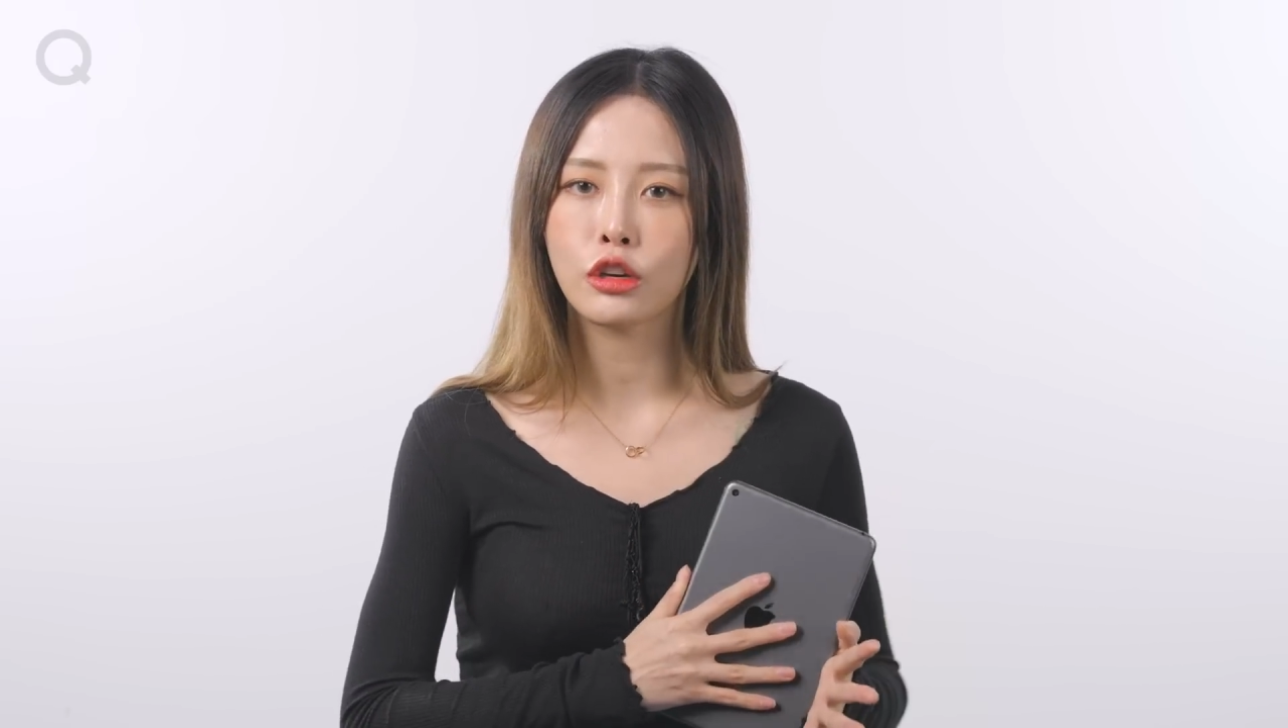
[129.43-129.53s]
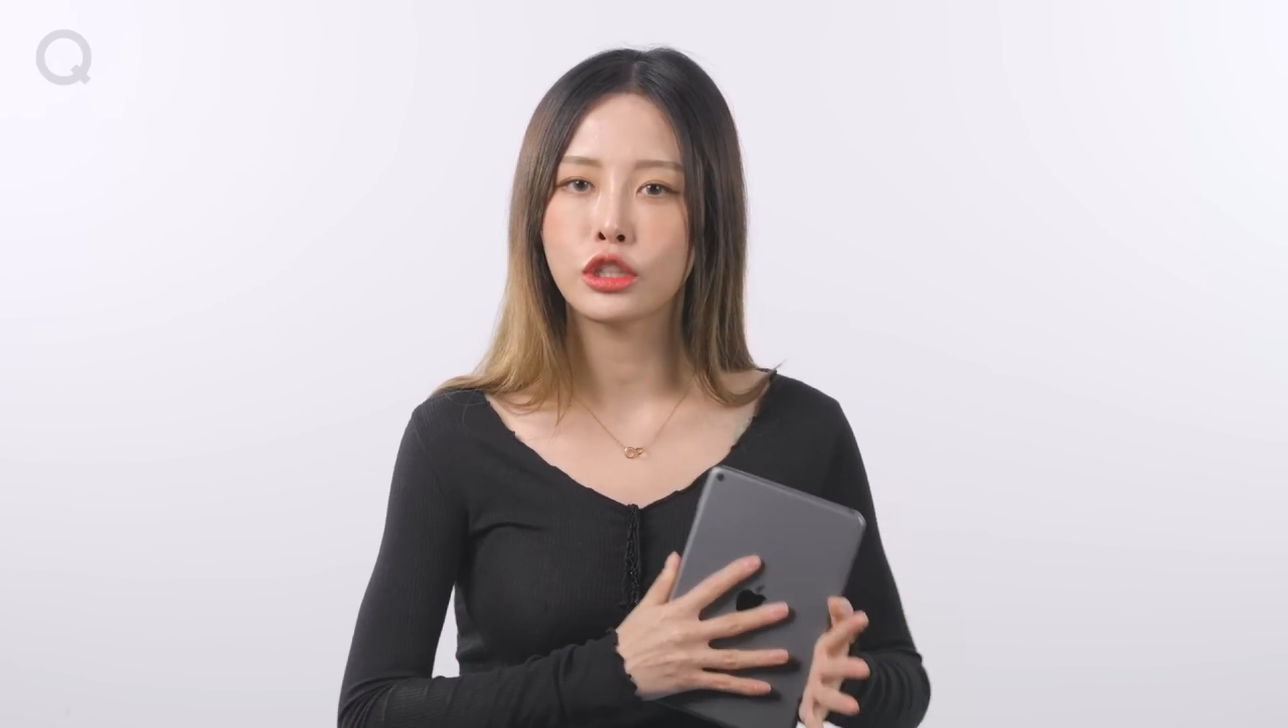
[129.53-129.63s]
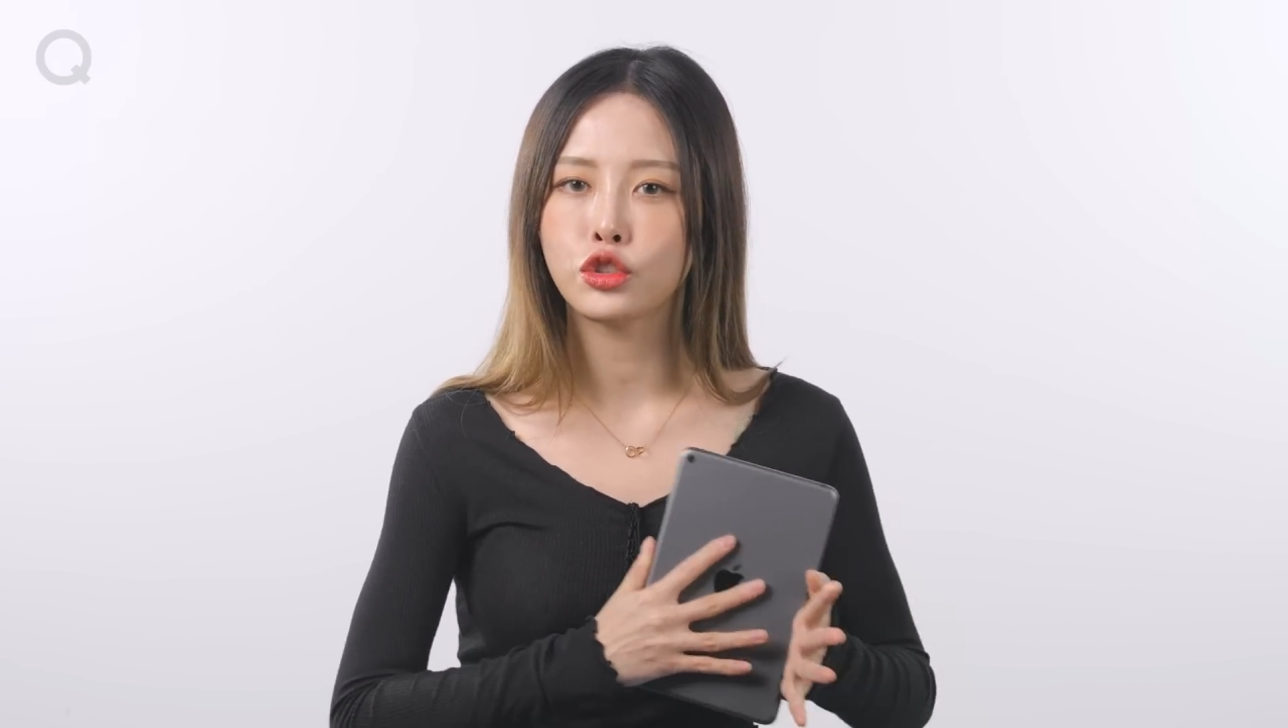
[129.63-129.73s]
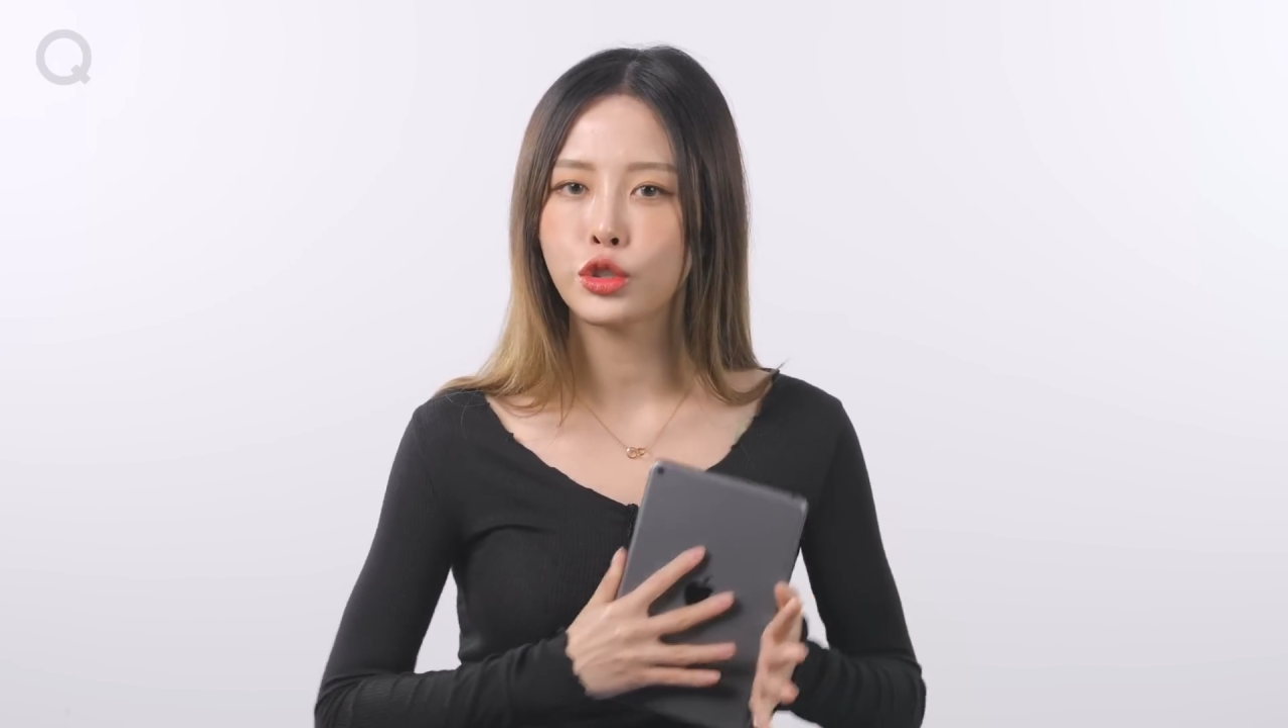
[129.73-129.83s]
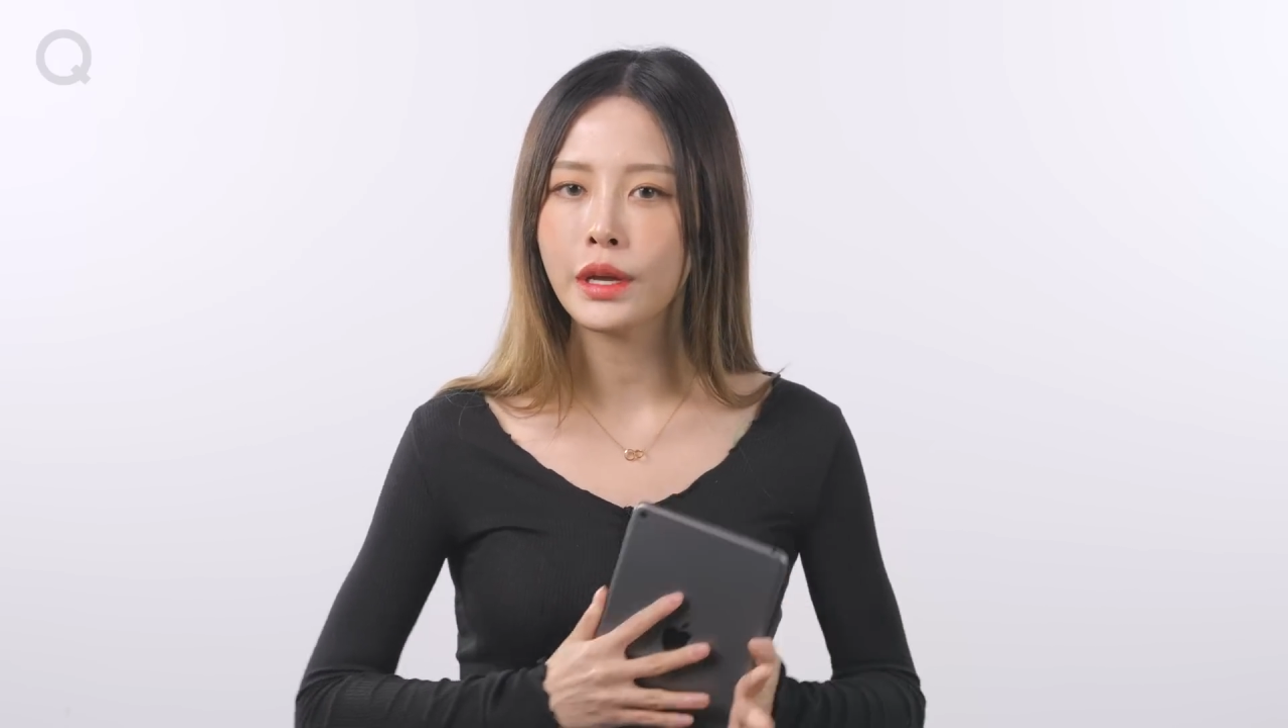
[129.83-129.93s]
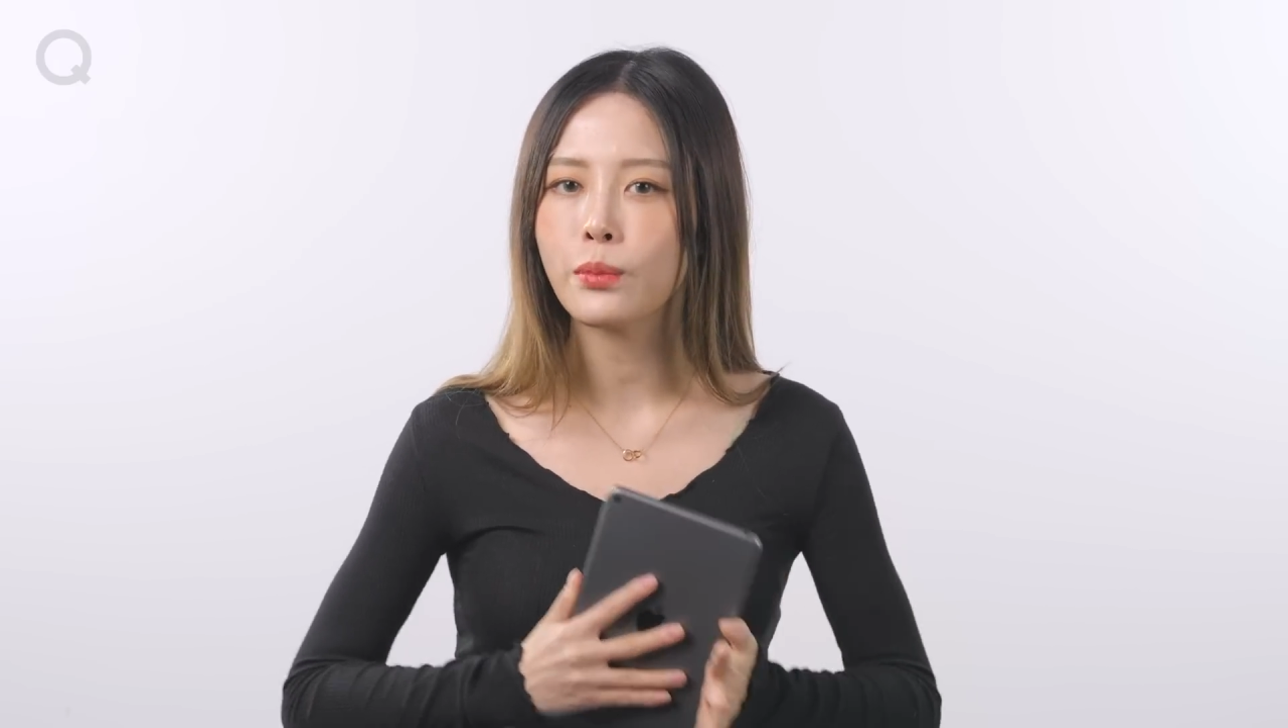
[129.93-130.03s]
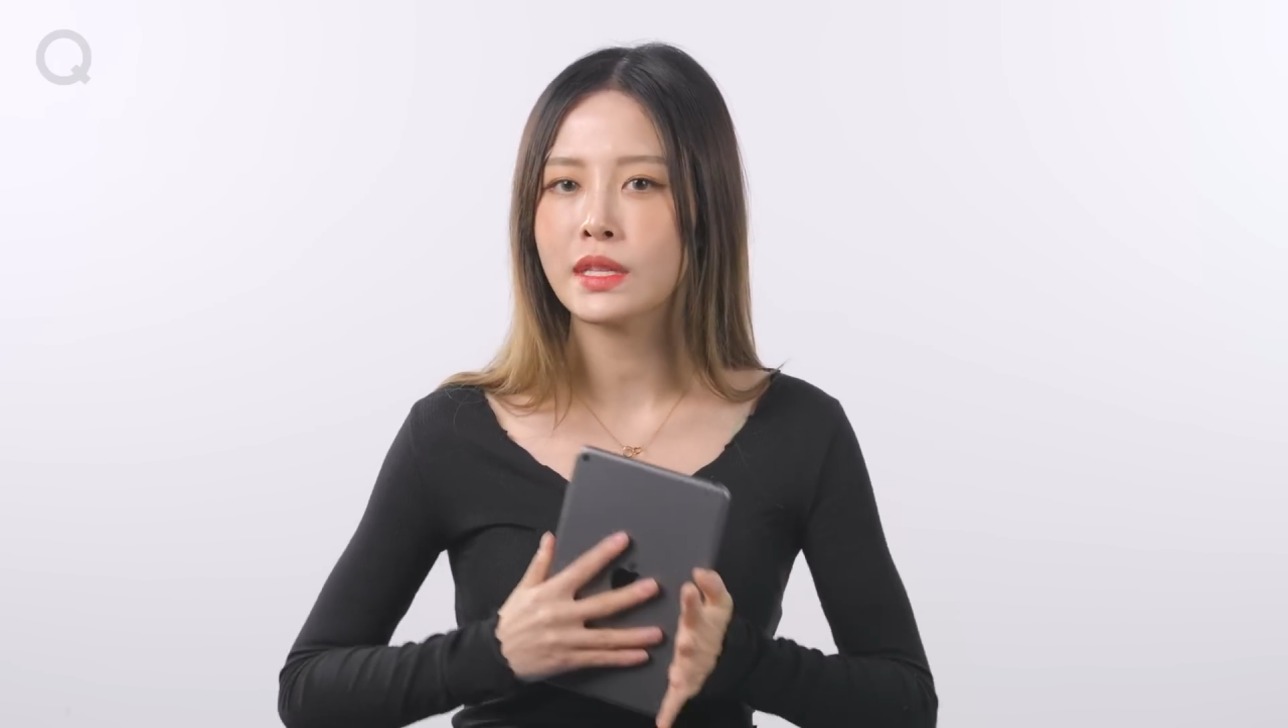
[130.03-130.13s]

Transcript: you can treat